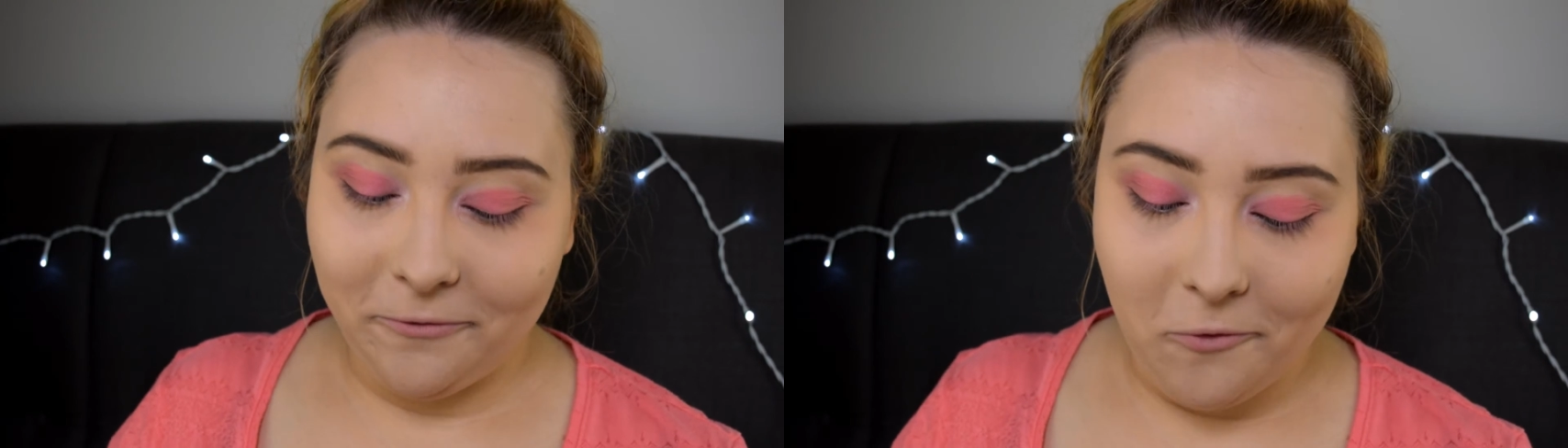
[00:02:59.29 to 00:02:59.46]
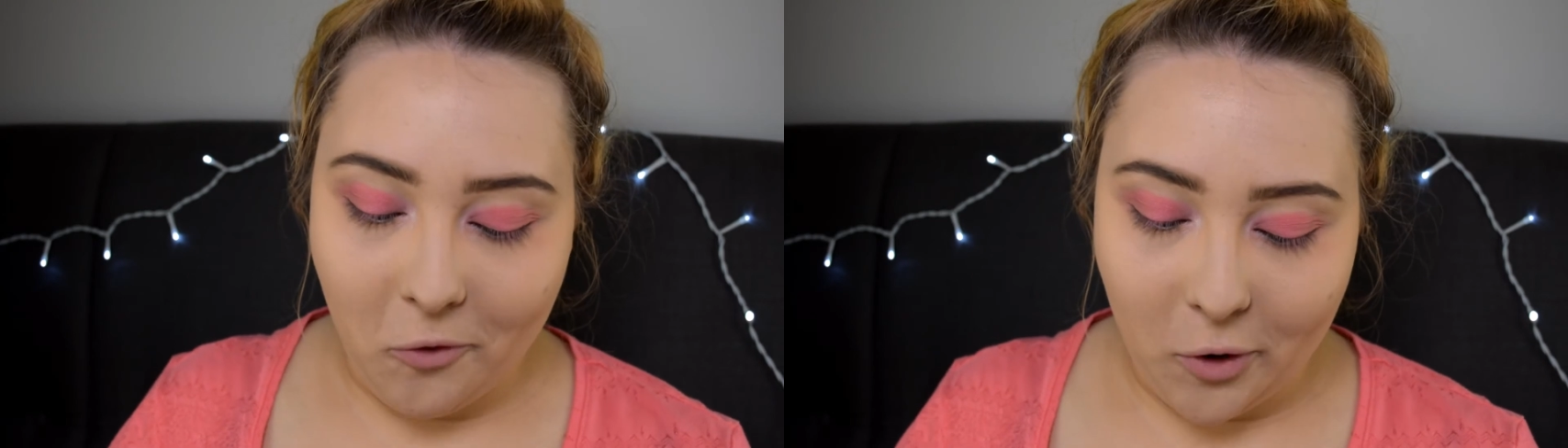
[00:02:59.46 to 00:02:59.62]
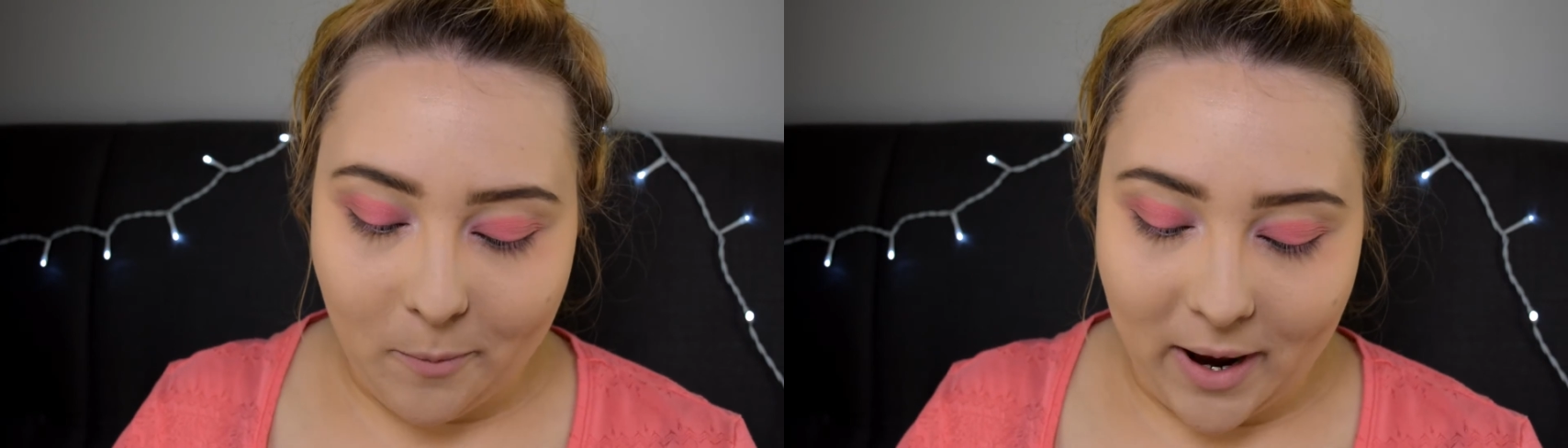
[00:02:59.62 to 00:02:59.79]

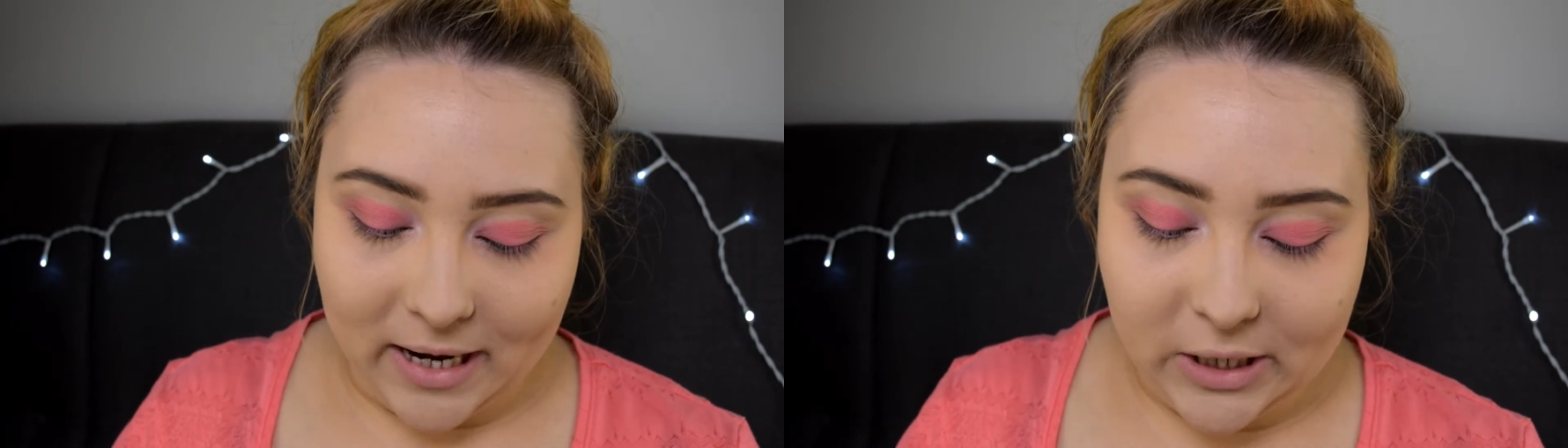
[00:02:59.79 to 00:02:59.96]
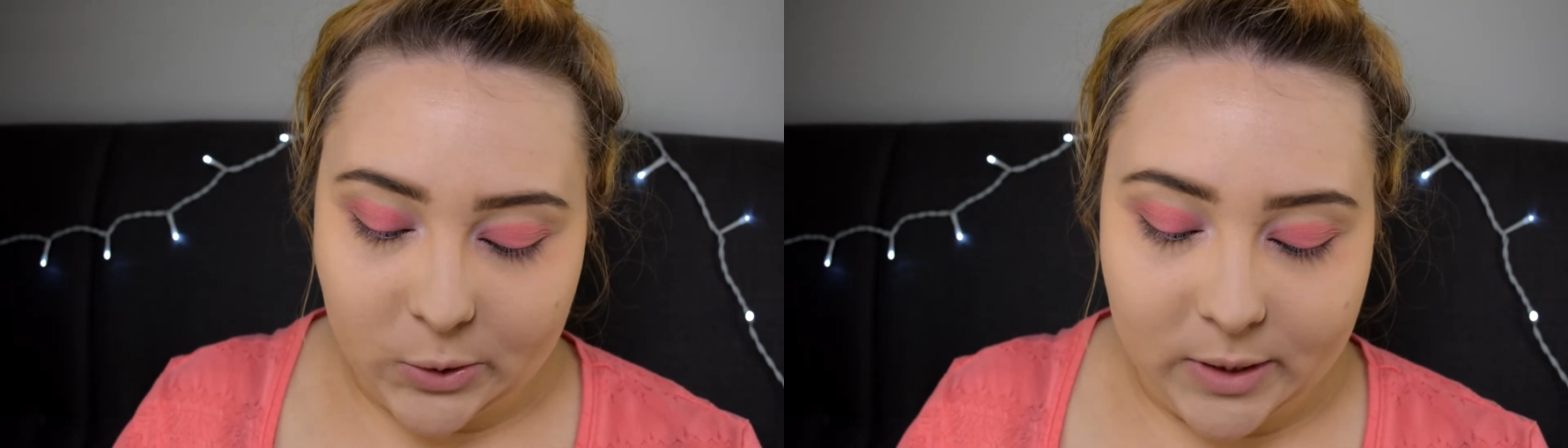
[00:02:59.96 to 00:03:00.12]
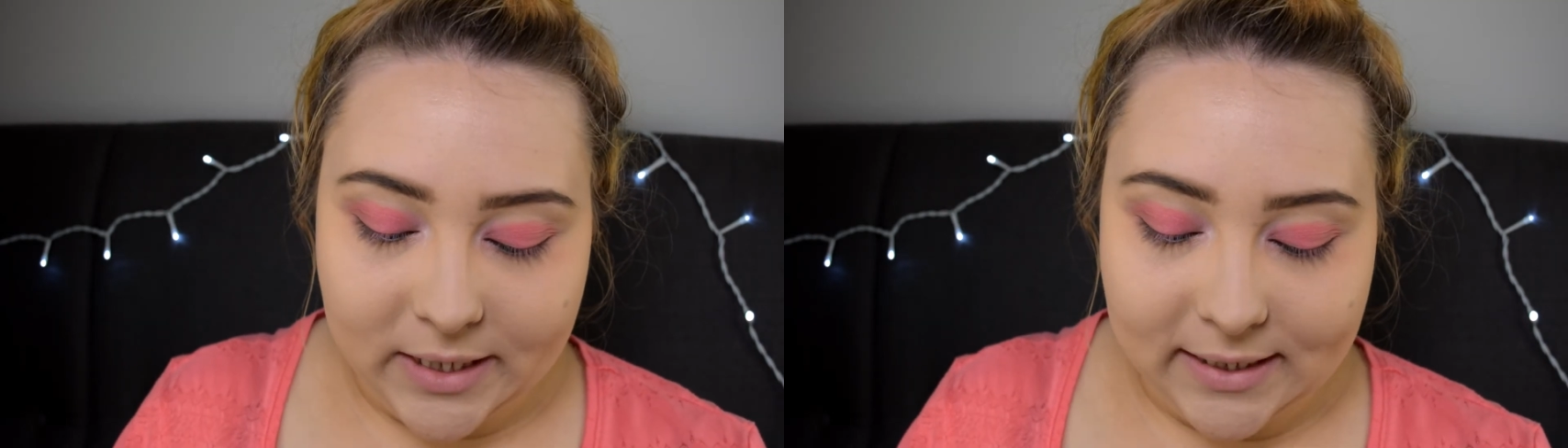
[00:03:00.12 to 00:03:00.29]
for my
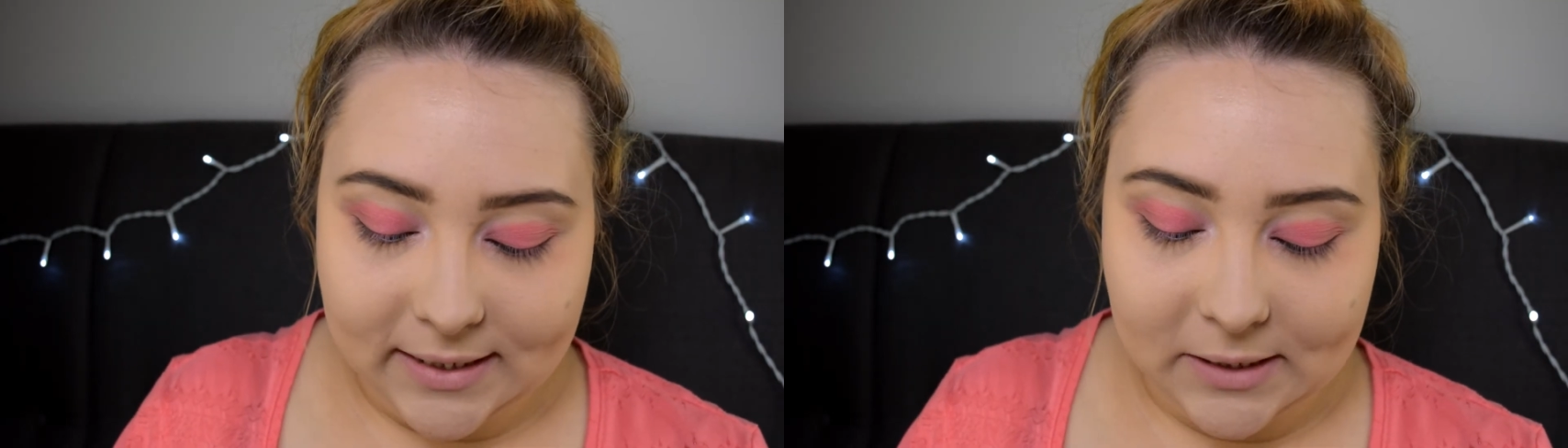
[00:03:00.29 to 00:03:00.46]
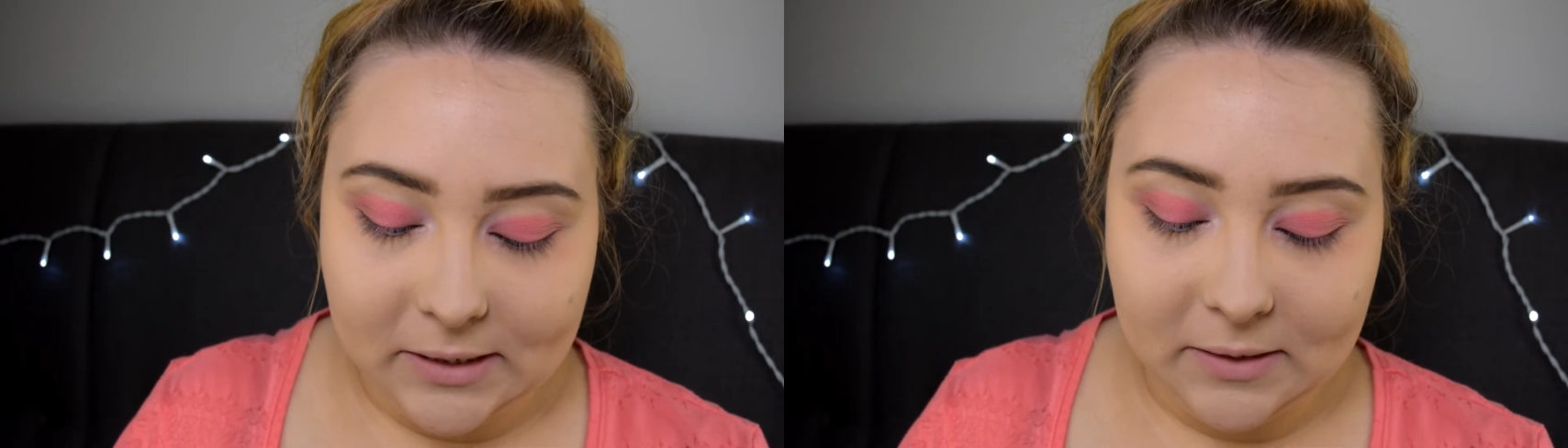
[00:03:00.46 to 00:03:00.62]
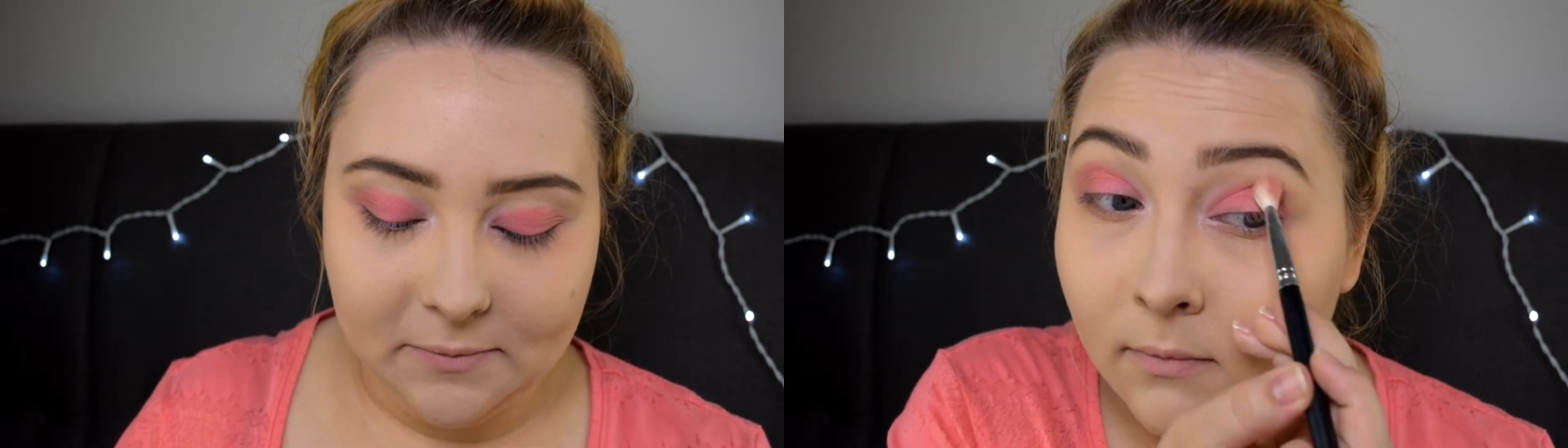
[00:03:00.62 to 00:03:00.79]

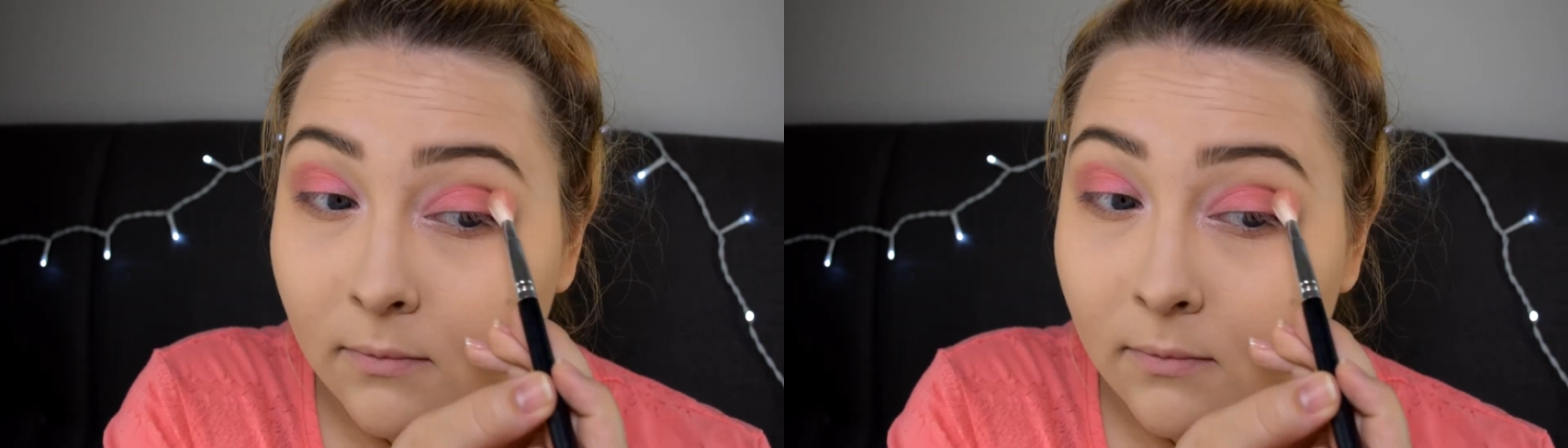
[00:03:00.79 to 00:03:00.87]
crease.